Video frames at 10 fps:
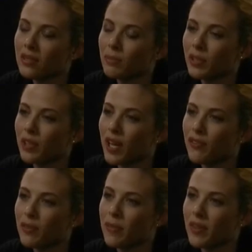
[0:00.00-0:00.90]
Pulling
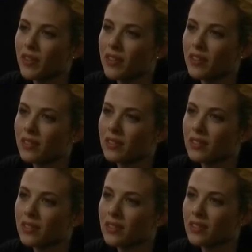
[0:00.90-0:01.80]
off a miracle.
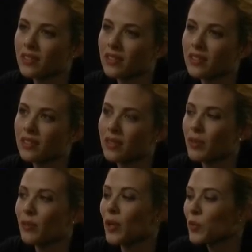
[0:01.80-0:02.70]
I
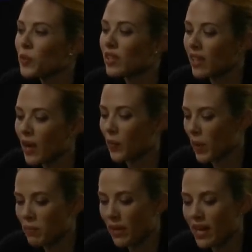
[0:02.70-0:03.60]
mean, we only get
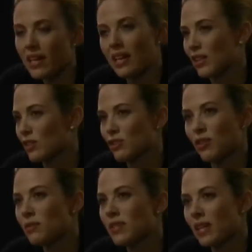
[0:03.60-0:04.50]
one body and it's so
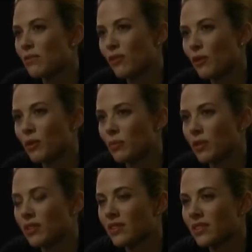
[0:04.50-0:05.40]
damn
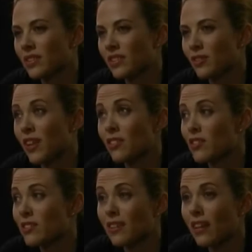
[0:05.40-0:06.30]
vulnerable. You can't
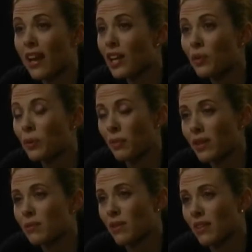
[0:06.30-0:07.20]
just let anyone
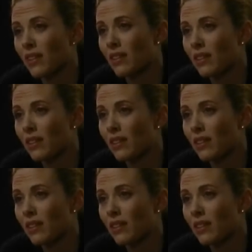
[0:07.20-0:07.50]
mess with it.